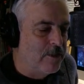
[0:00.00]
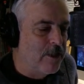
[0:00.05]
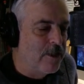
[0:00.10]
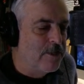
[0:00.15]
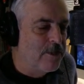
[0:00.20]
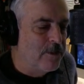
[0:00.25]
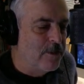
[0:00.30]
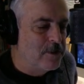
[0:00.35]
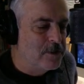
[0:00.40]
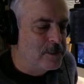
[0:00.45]

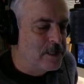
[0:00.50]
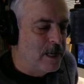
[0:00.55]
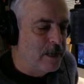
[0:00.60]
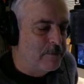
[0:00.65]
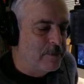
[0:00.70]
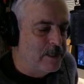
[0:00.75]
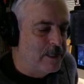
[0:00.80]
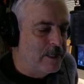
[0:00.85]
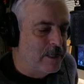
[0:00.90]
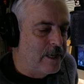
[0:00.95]
The third
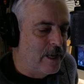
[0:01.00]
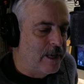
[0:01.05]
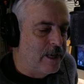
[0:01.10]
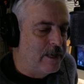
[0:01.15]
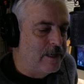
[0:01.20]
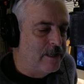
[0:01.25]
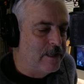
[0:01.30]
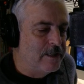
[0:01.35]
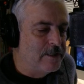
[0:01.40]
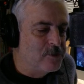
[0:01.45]
type of
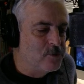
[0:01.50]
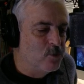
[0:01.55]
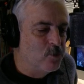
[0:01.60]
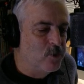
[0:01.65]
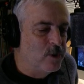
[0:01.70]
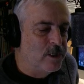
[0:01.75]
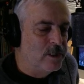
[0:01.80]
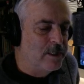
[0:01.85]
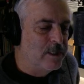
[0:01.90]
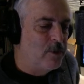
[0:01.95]
decay is
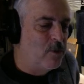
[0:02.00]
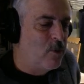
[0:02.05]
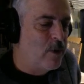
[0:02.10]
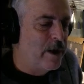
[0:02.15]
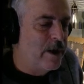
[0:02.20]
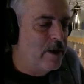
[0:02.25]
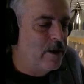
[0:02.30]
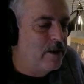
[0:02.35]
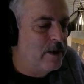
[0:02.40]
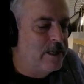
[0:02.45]
really
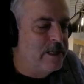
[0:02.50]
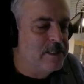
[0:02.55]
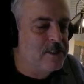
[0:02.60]
where